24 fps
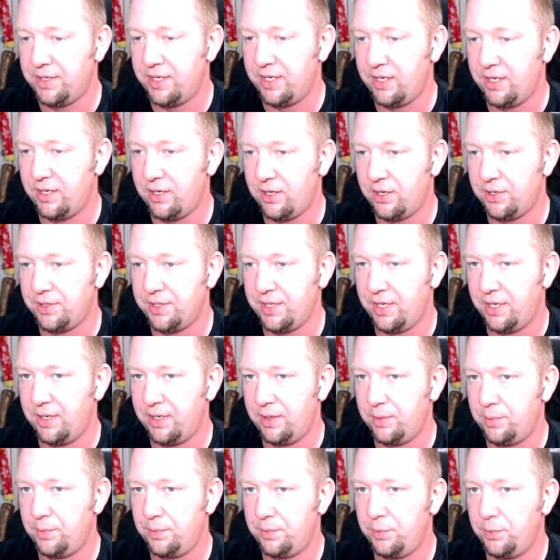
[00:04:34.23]
there or
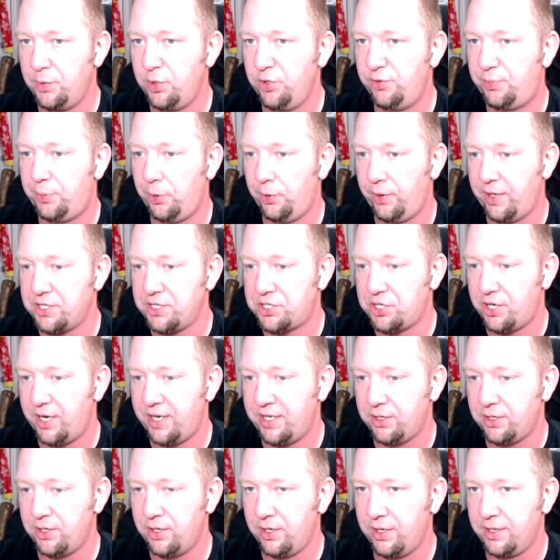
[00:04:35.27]
the move point
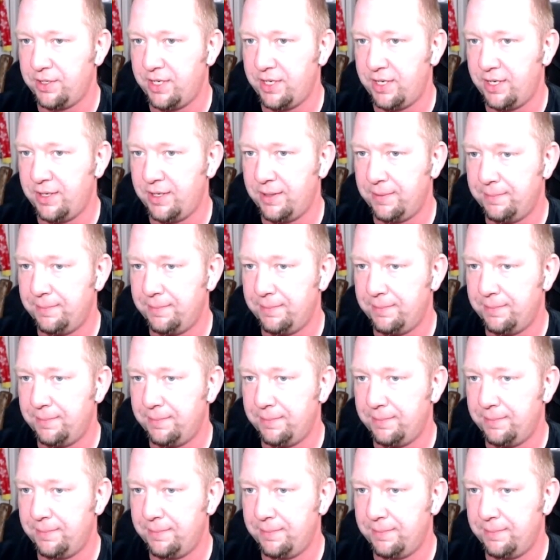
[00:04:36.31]
trainer on there.